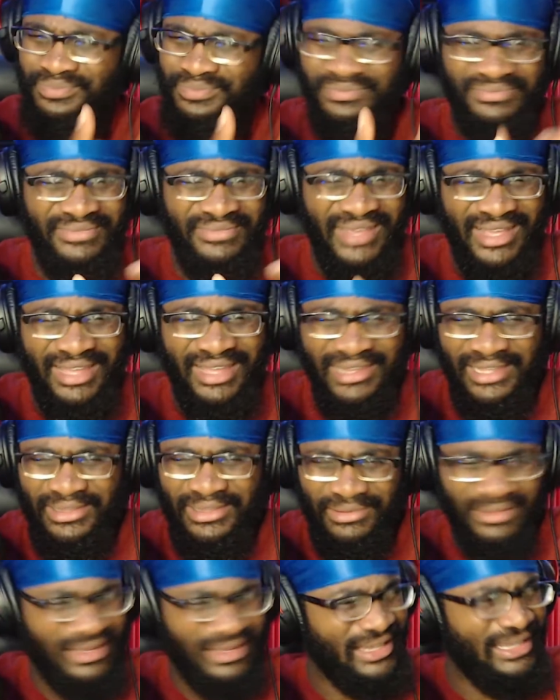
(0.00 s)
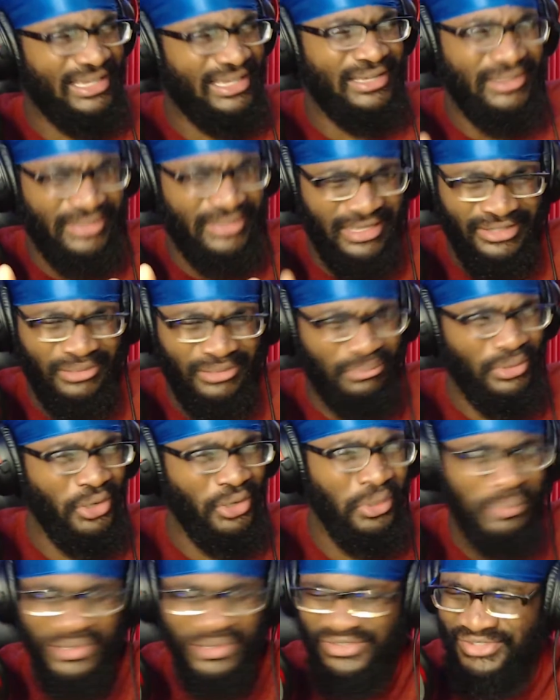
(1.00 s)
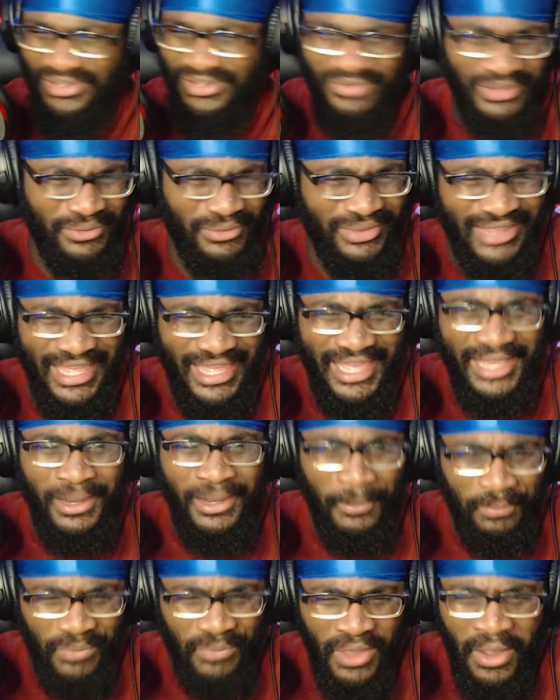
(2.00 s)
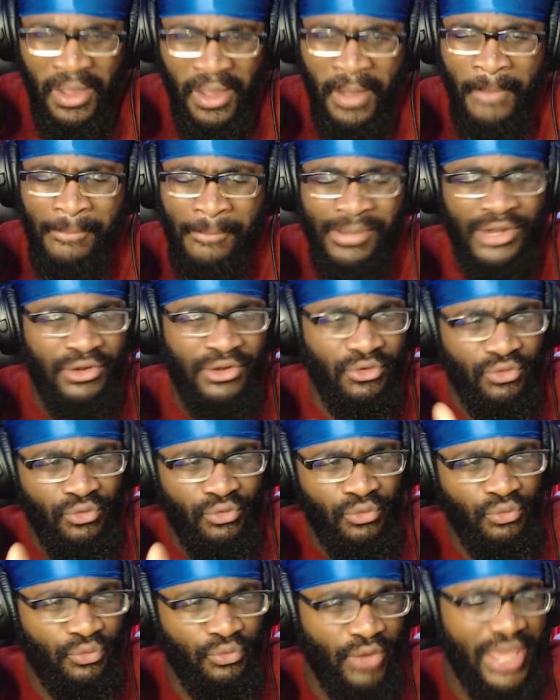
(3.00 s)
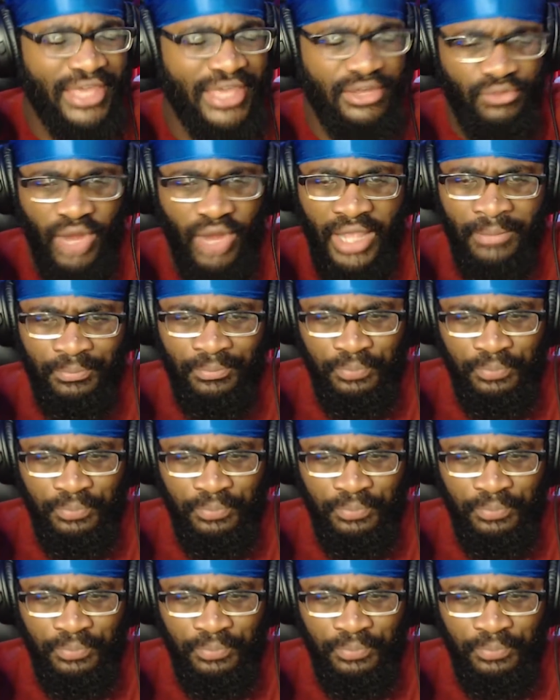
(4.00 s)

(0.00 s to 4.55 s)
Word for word: I got like I got like got to burp and stuff like what the heck. But Reigen, right?